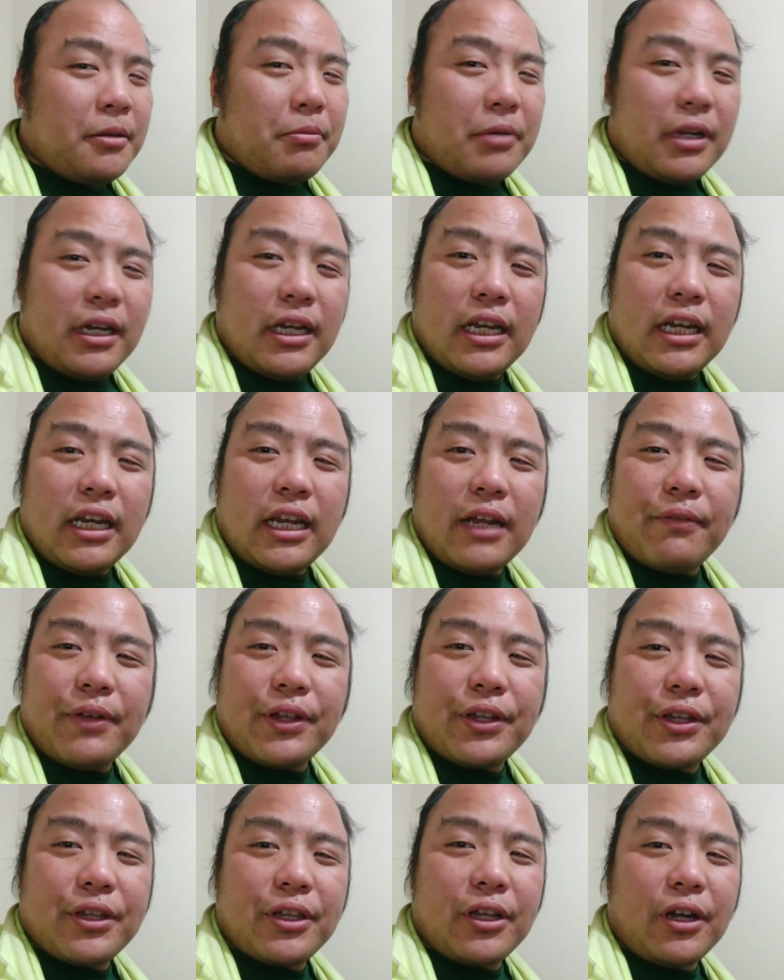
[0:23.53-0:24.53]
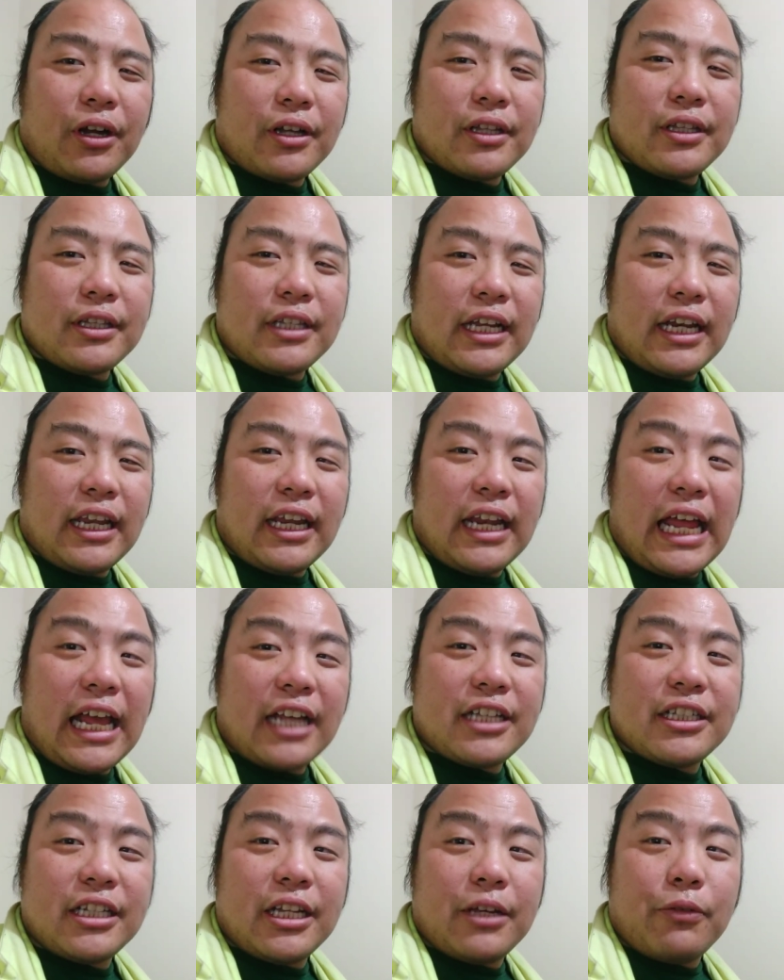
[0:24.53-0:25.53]
But I never thought that it
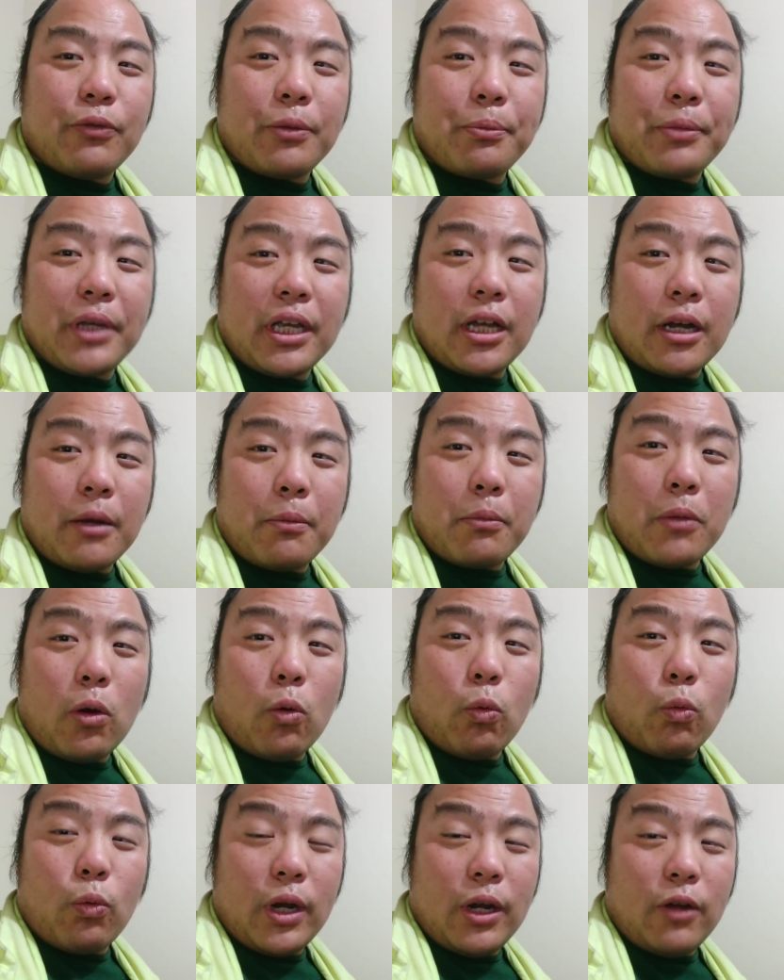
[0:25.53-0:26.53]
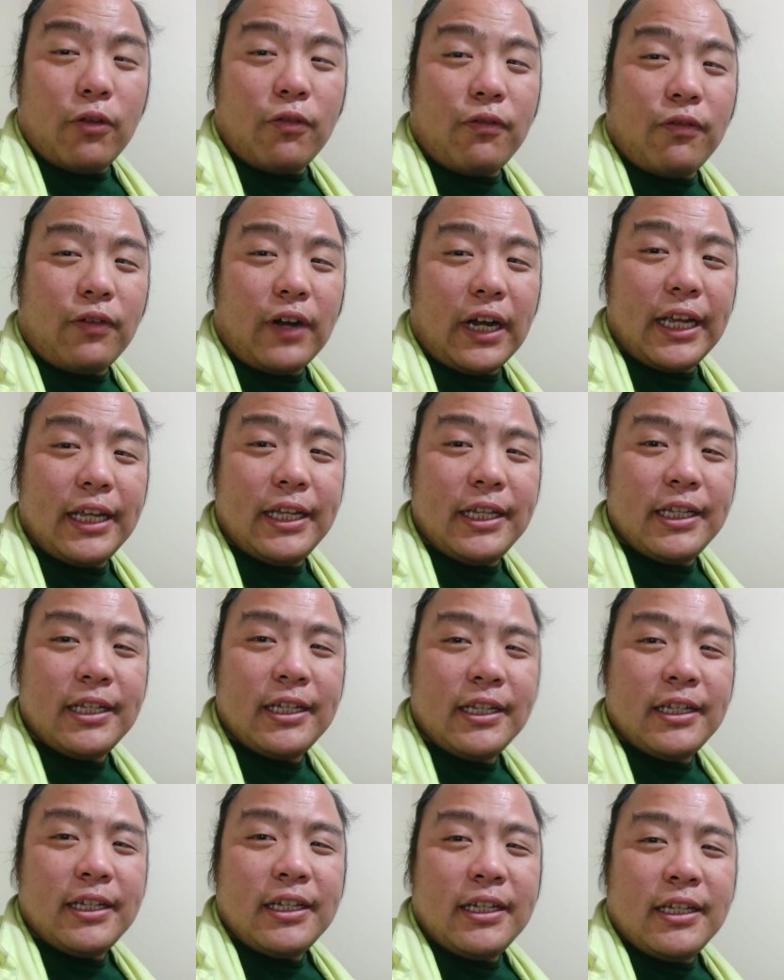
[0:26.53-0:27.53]
actually would become a real fight
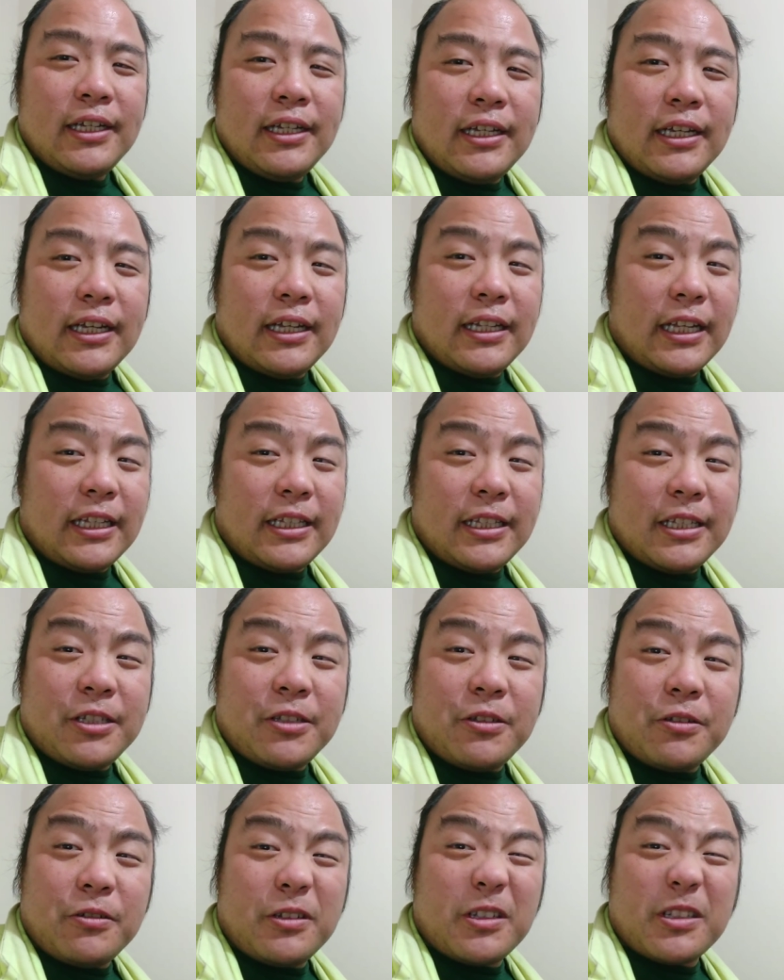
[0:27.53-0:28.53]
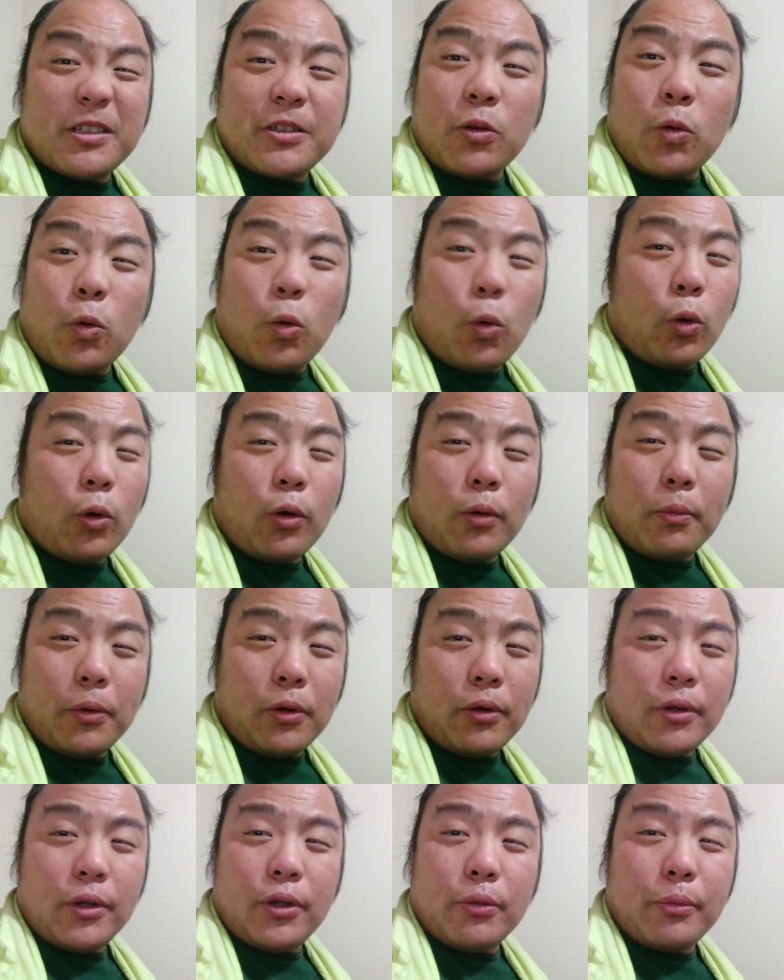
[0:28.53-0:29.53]
and that this dude is a
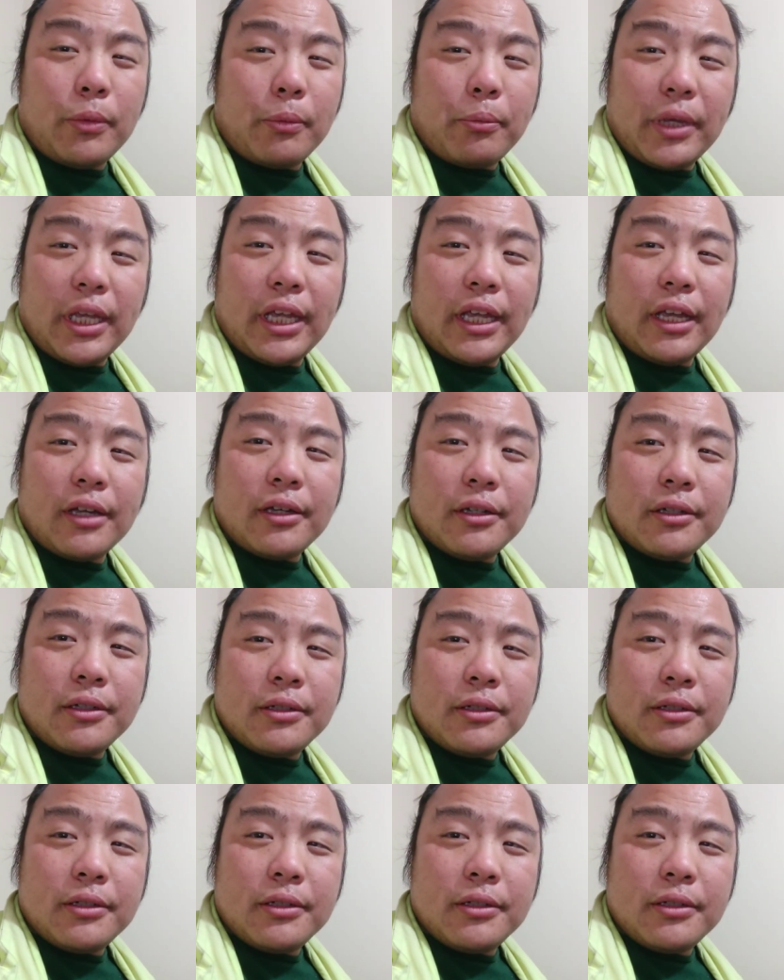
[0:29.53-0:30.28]
horrible human being.